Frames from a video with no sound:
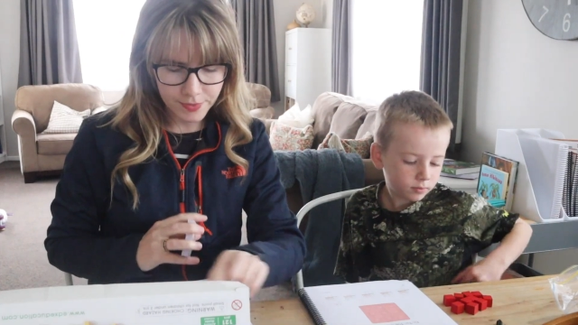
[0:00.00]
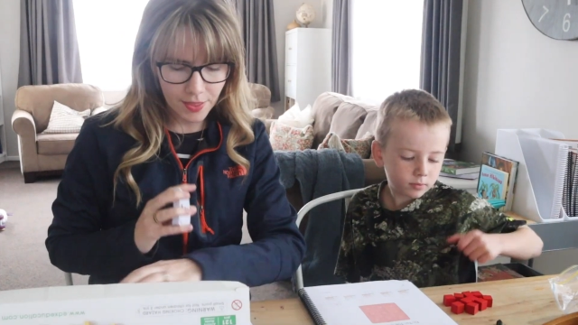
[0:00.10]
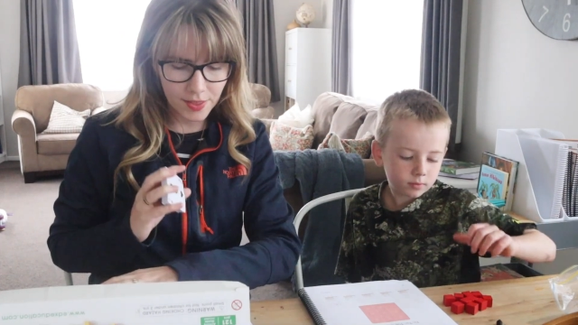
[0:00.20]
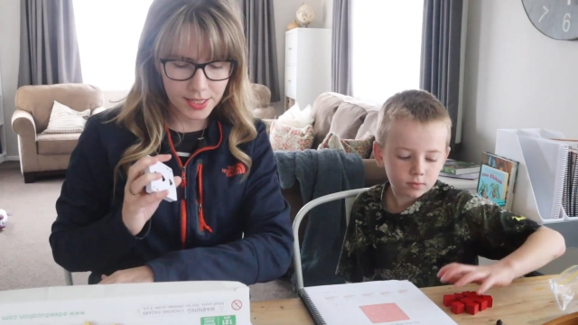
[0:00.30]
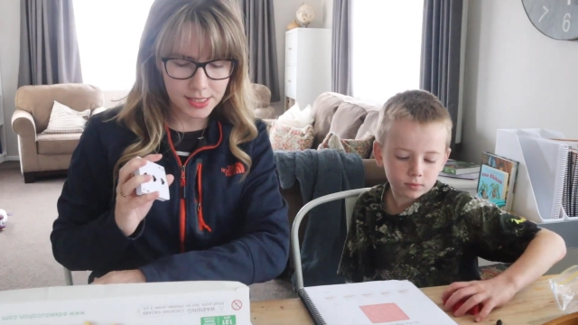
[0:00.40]

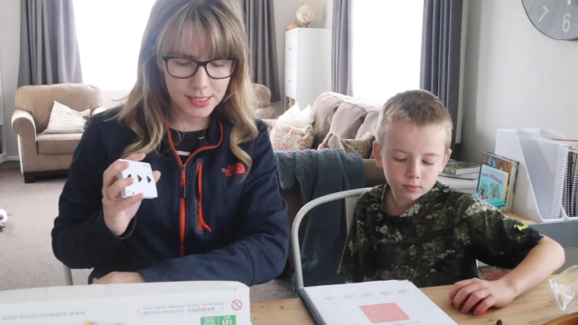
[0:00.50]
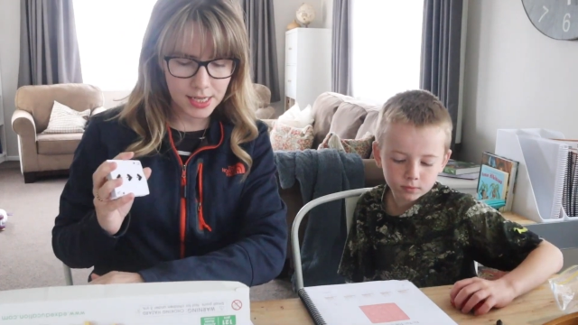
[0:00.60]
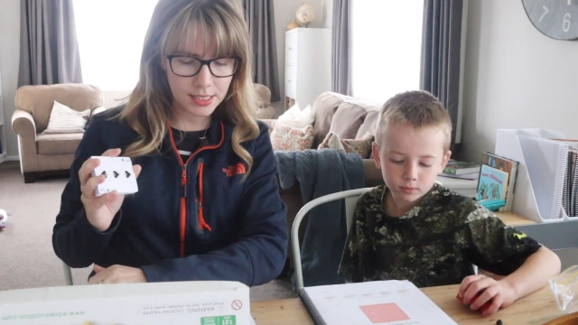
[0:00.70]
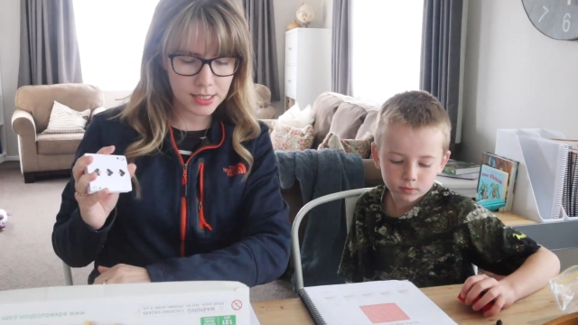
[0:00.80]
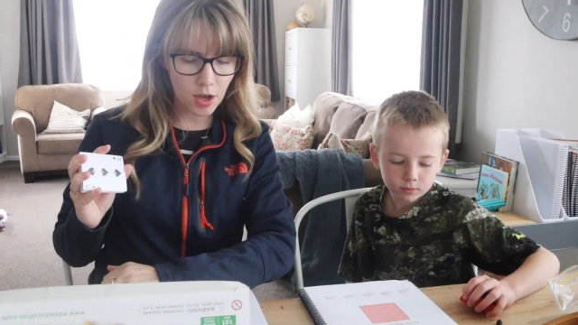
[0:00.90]
Speaker 1: And then it
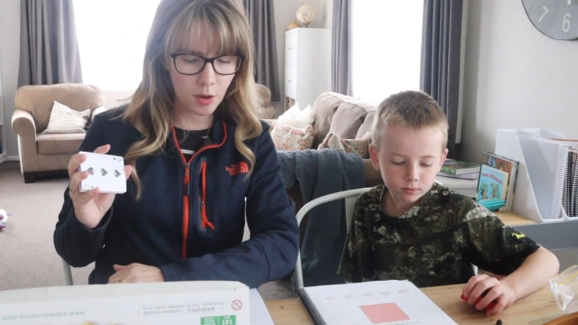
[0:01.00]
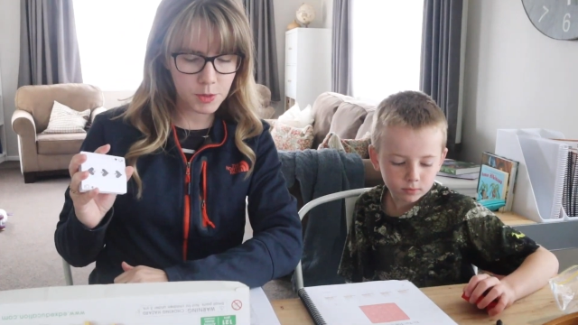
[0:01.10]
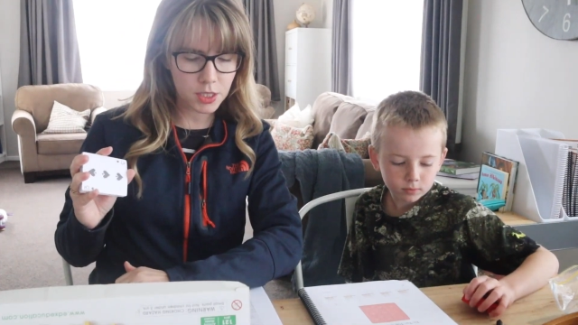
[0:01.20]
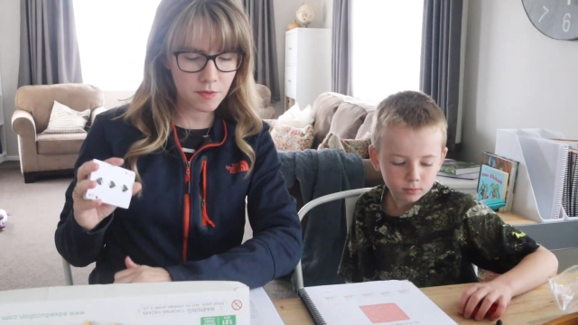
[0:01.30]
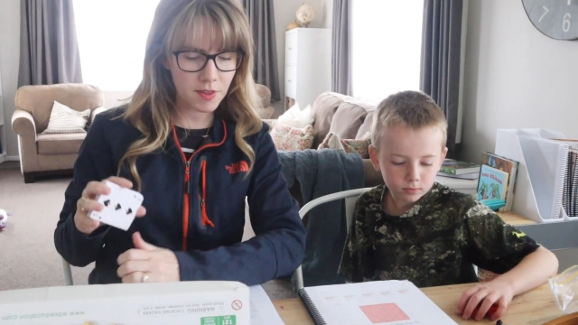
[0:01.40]
says the
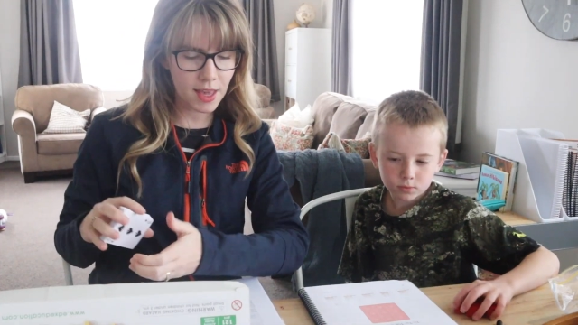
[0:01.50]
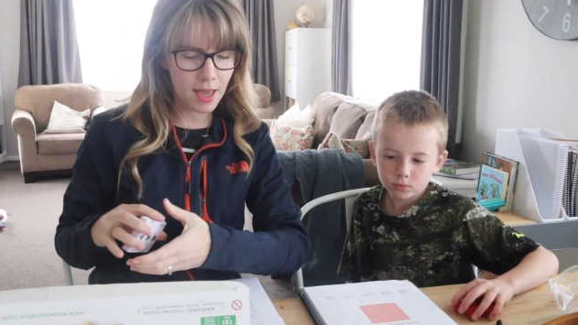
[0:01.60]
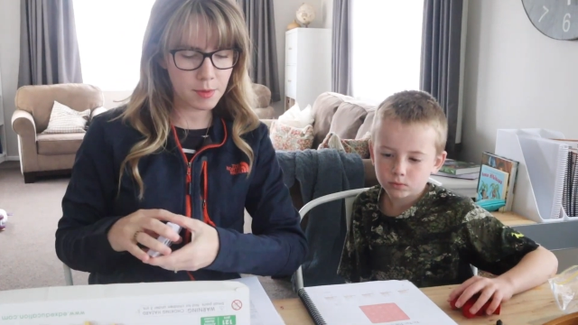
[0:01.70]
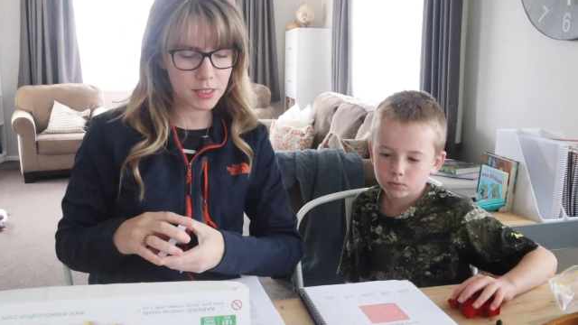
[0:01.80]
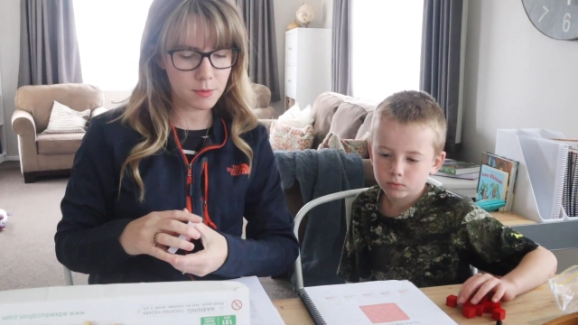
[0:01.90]
object of the
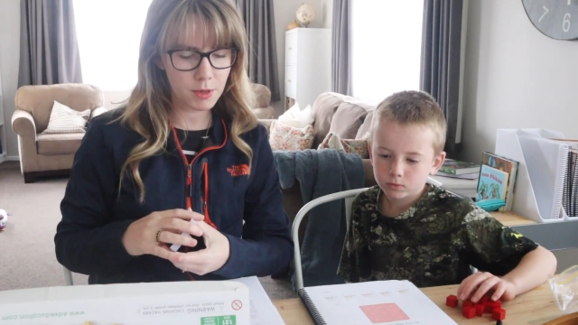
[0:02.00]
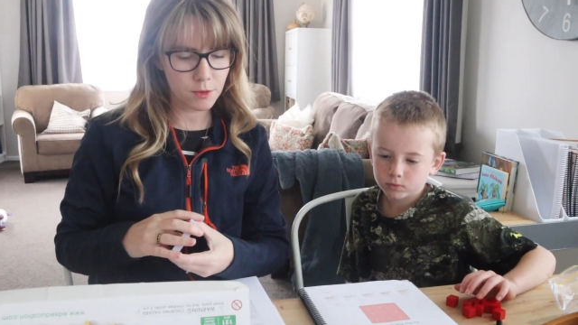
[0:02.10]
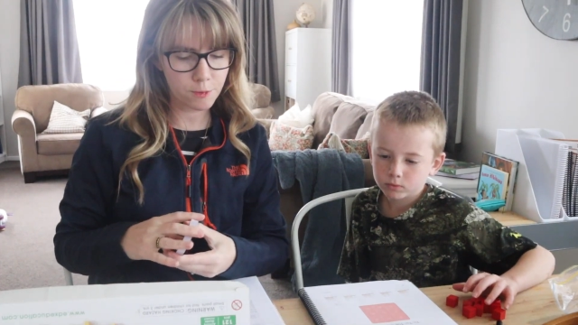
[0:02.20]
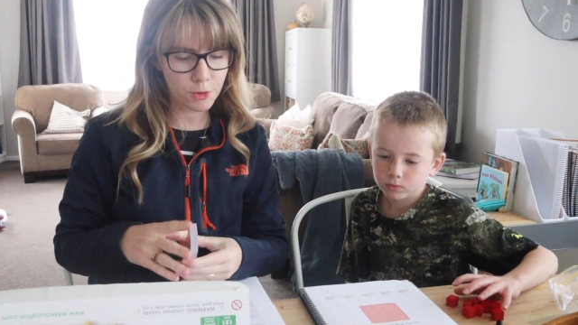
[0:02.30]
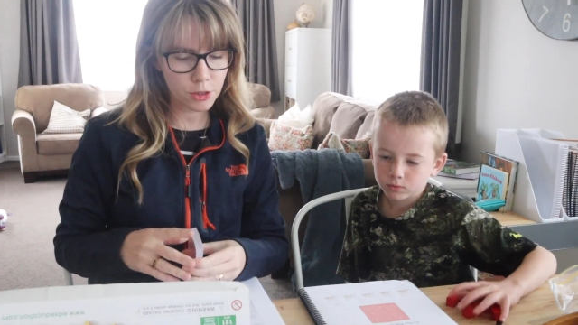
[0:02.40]
game is to be
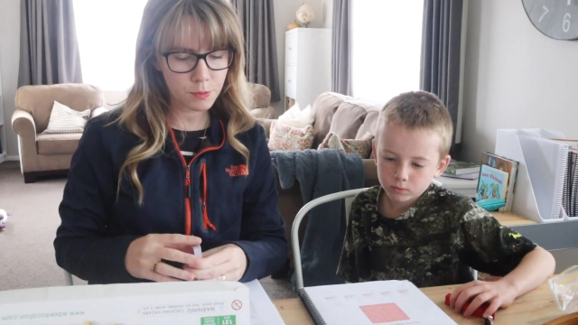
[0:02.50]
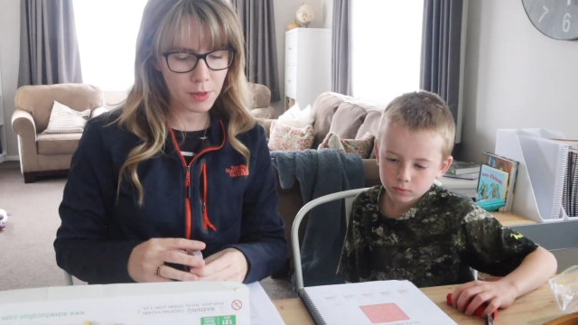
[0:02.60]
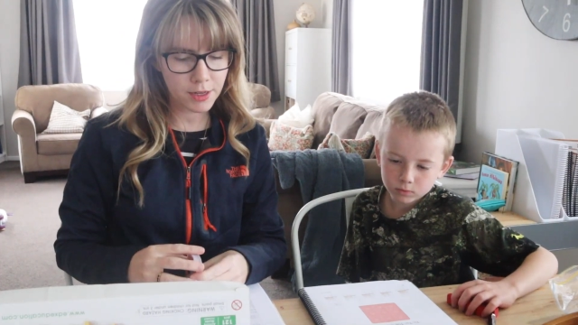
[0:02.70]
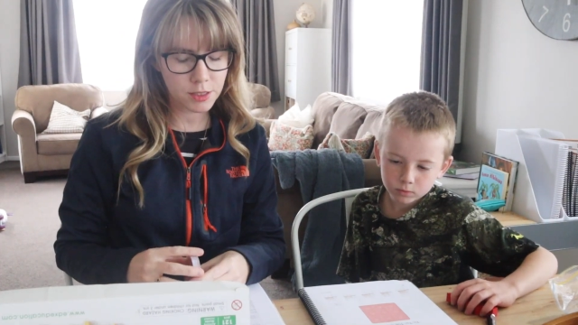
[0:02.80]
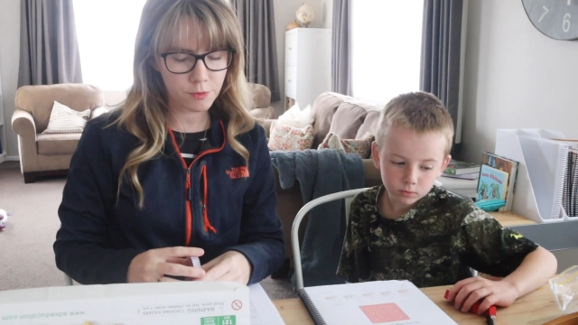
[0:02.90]
the first
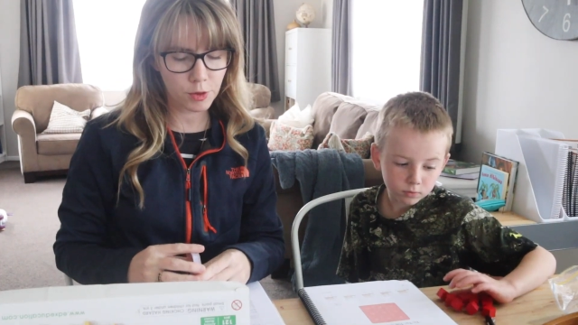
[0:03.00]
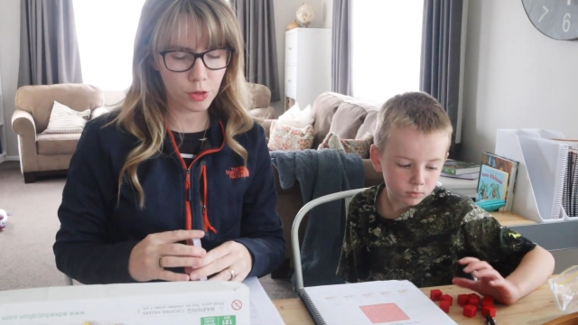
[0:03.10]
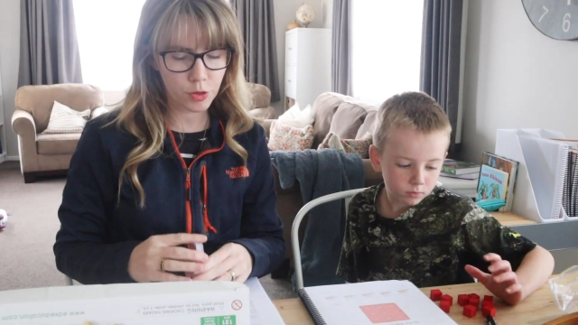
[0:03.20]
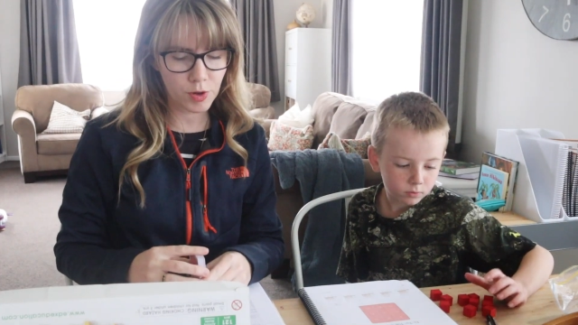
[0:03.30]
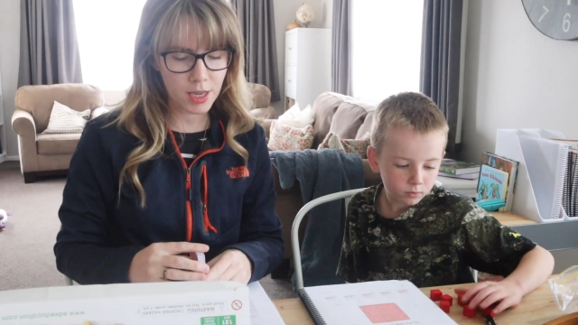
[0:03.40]
player to fill
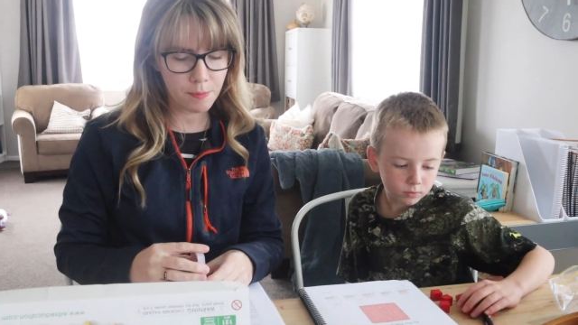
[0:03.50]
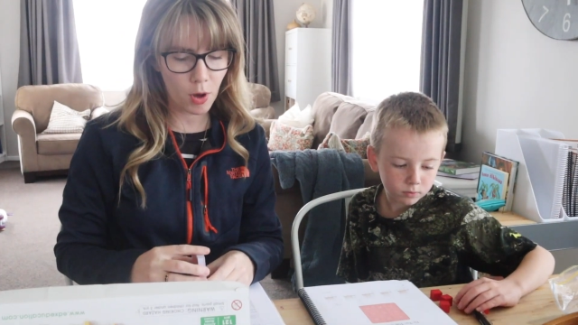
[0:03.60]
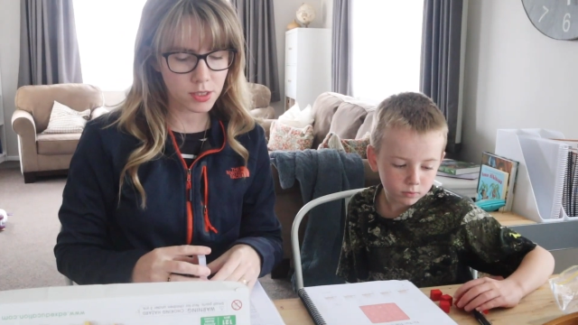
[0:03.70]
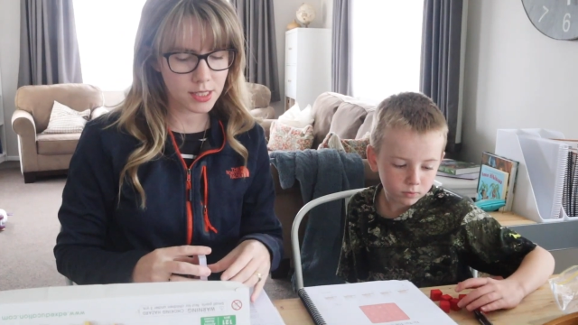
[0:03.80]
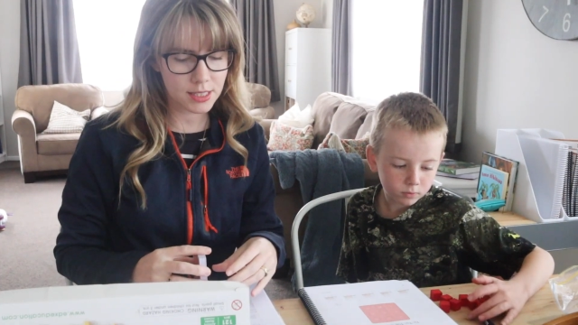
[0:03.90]
3
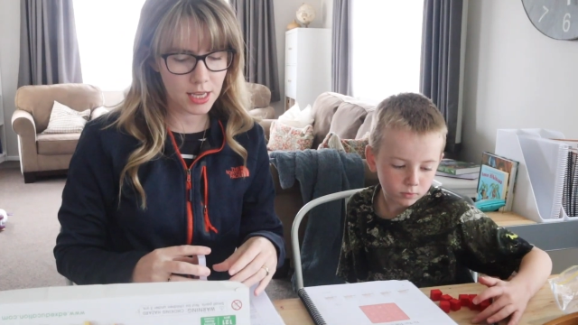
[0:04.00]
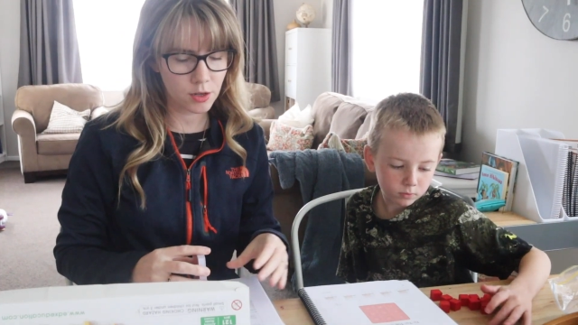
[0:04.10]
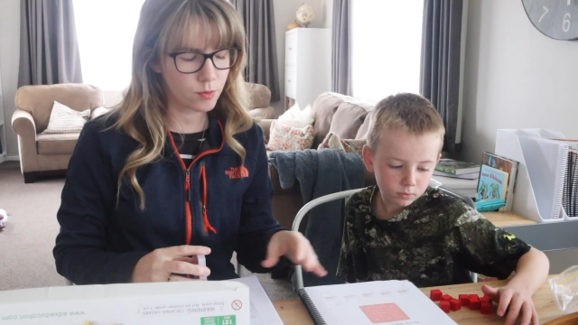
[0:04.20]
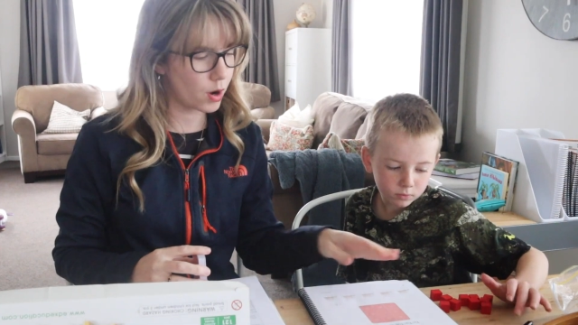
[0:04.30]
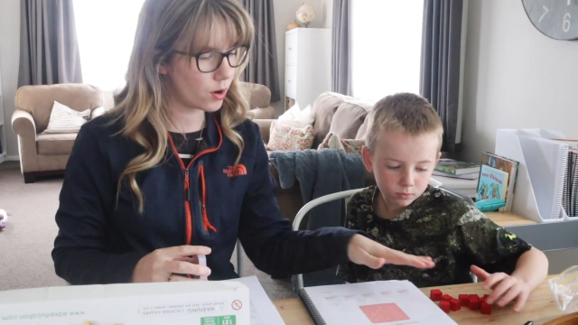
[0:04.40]
boxes
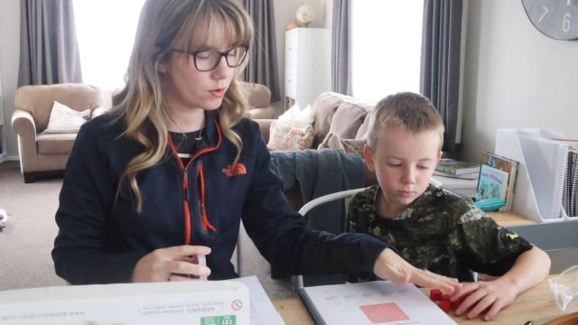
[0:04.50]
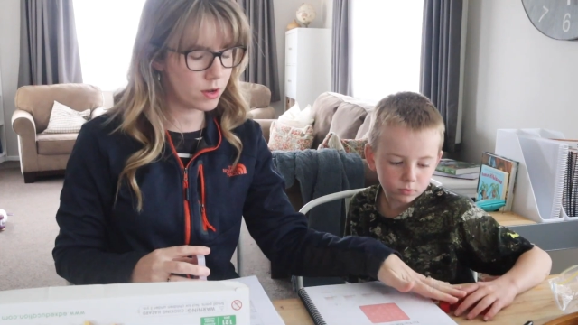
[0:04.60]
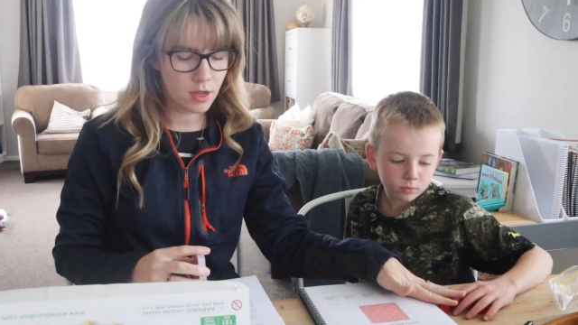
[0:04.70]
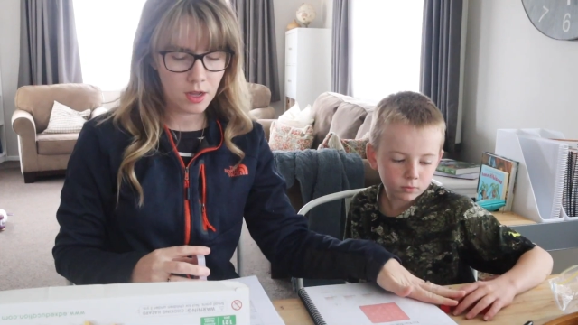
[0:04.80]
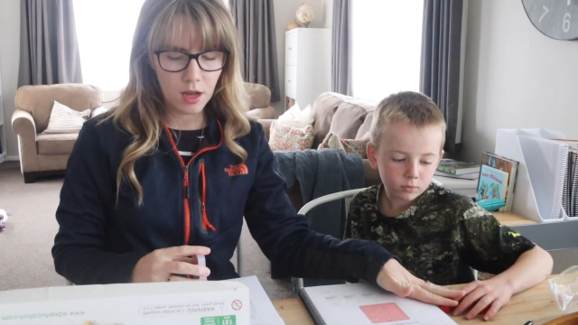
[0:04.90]
in a row,